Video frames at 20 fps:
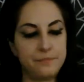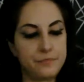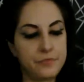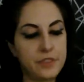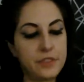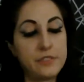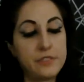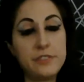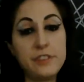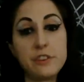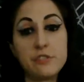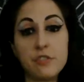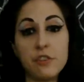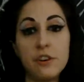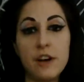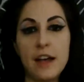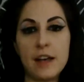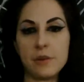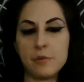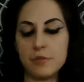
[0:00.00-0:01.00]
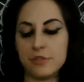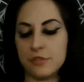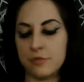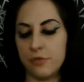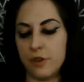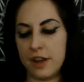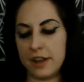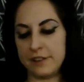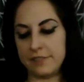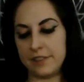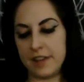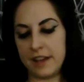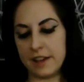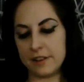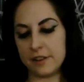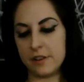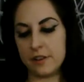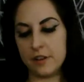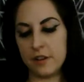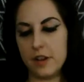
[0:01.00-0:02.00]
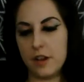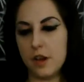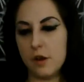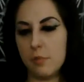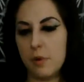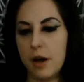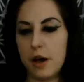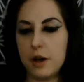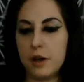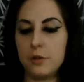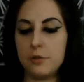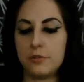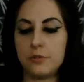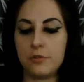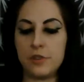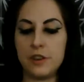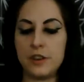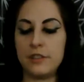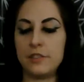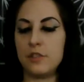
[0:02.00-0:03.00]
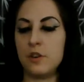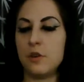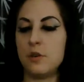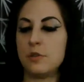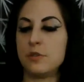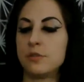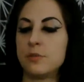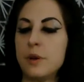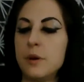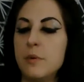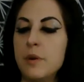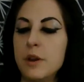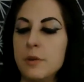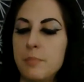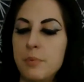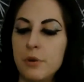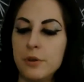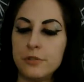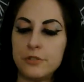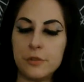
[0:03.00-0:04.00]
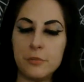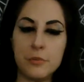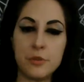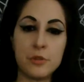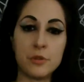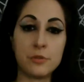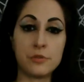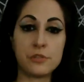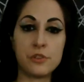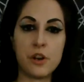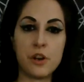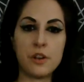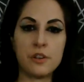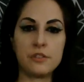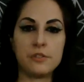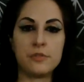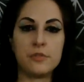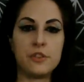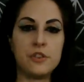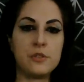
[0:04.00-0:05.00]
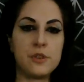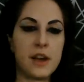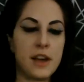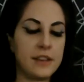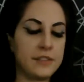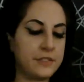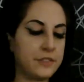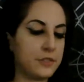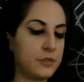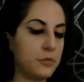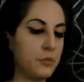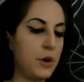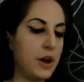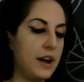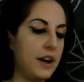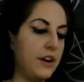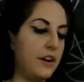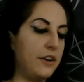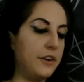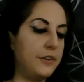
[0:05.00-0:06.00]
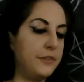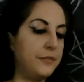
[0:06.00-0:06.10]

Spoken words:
Secret Language of Light deck while I was reading those. So I want to pull some of those cards for you guys as well.